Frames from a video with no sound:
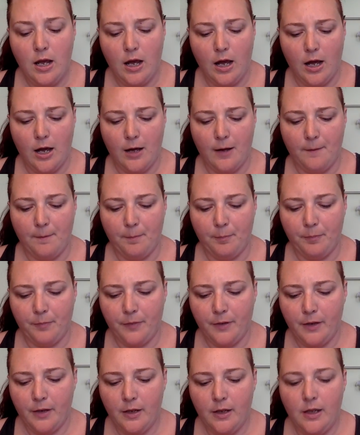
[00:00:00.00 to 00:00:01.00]

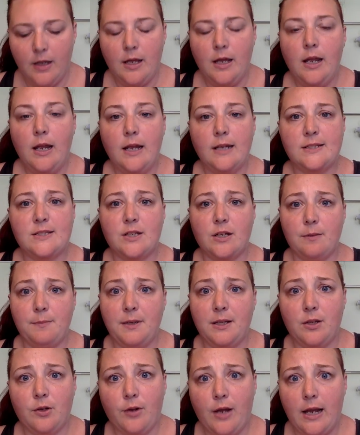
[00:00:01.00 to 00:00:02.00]
It's going to
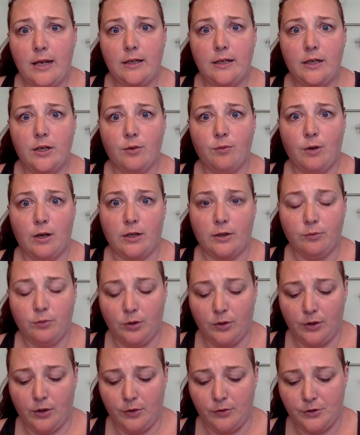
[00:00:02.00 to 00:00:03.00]
be located near Rock and
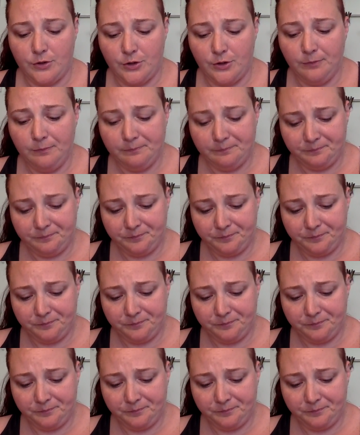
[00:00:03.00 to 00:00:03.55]
Roller Coaster.